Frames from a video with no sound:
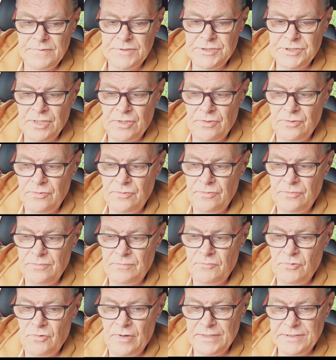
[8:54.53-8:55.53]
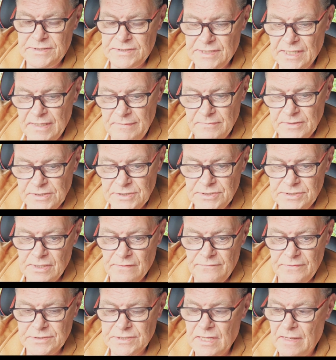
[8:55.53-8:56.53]
So more entertainment
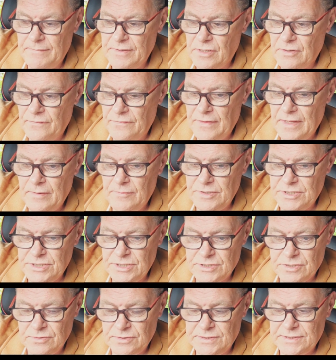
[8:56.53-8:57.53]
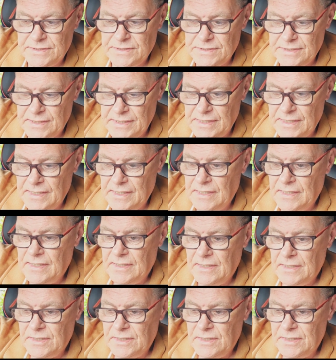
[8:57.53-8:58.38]
stuff is coming on there, which is good to see.